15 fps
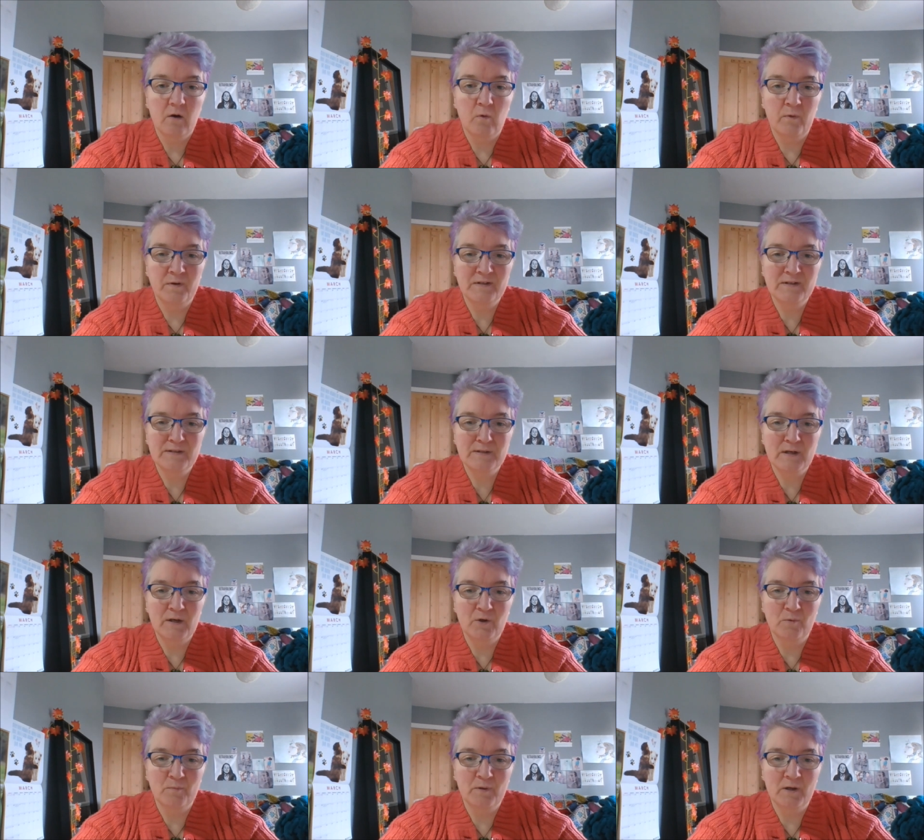Although I did start
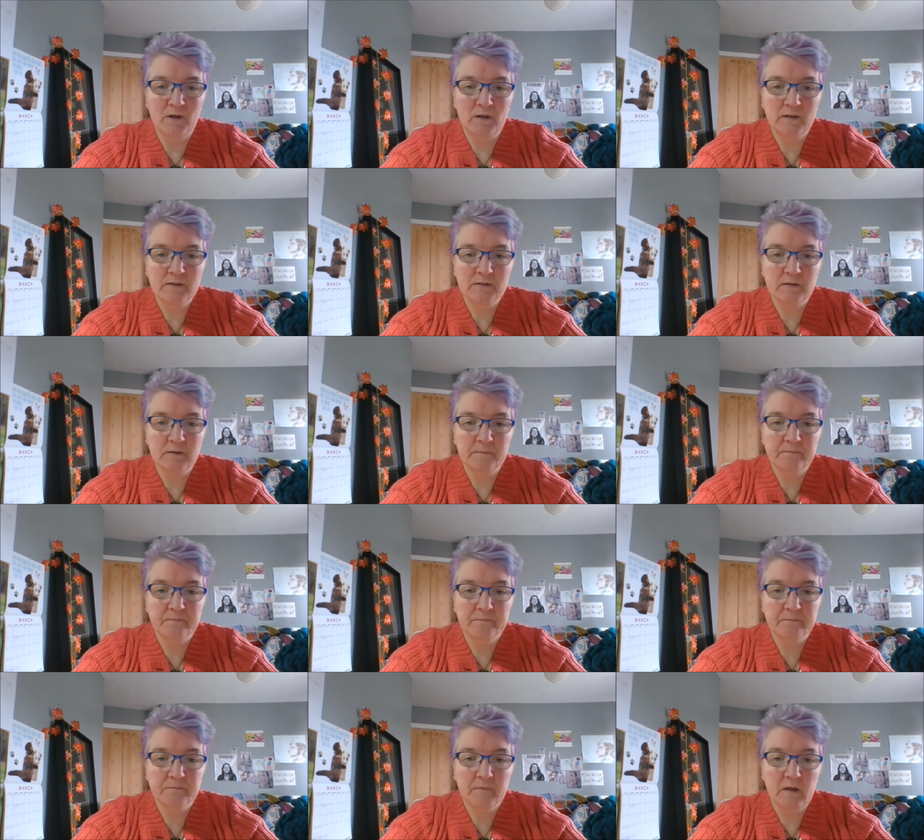a little bit early, so
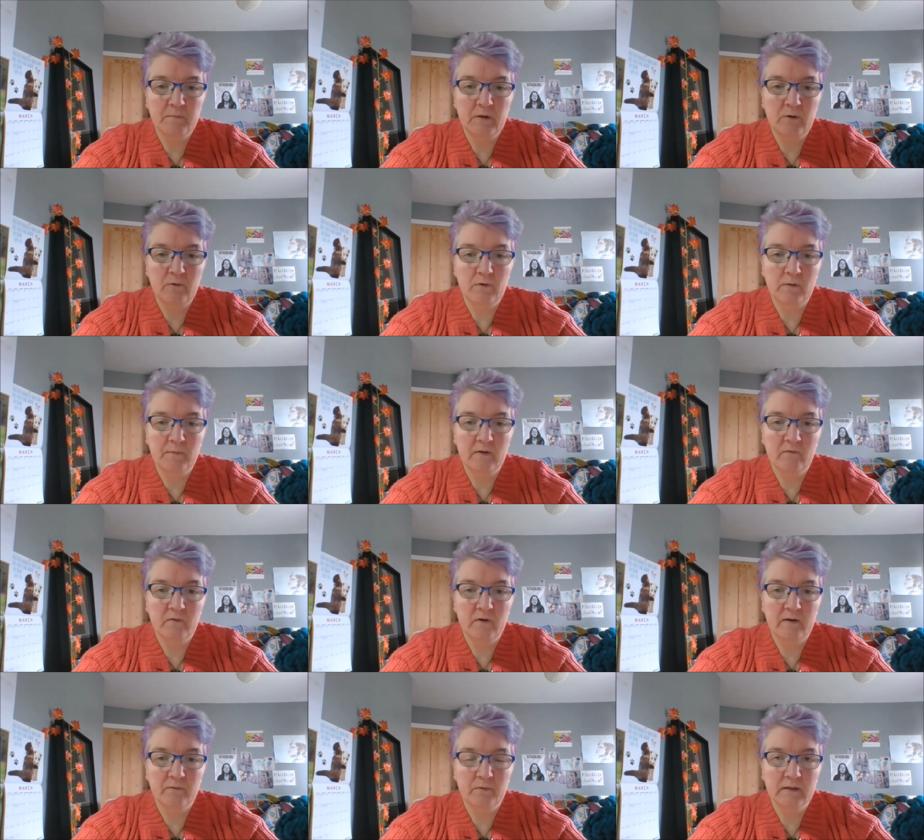I might already be at
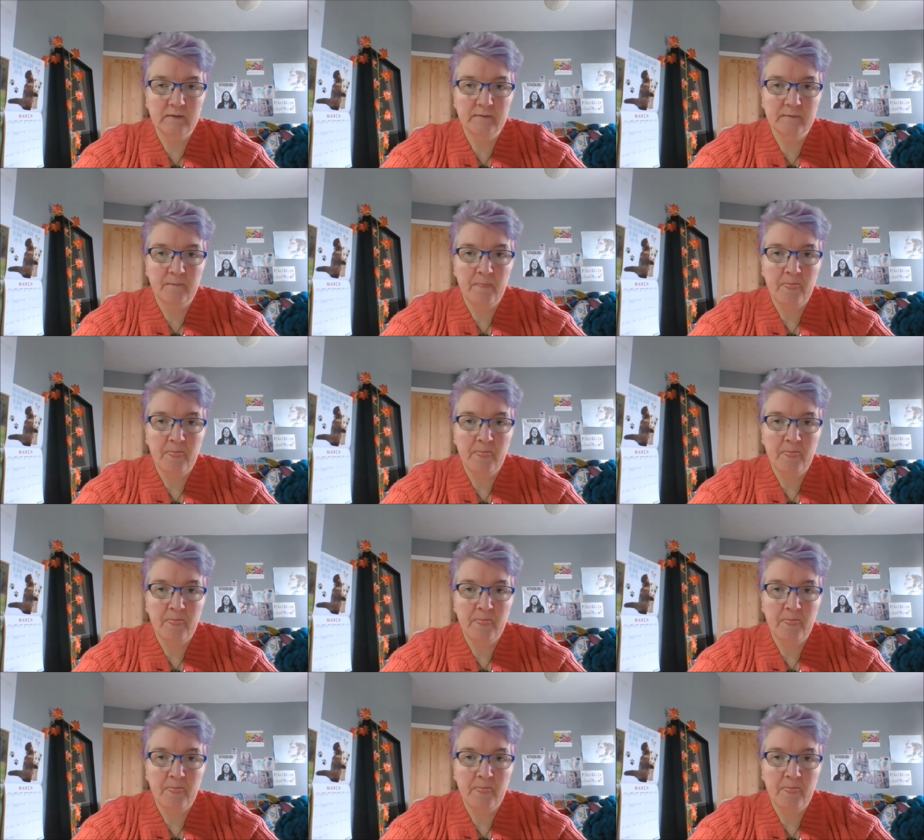five weeks.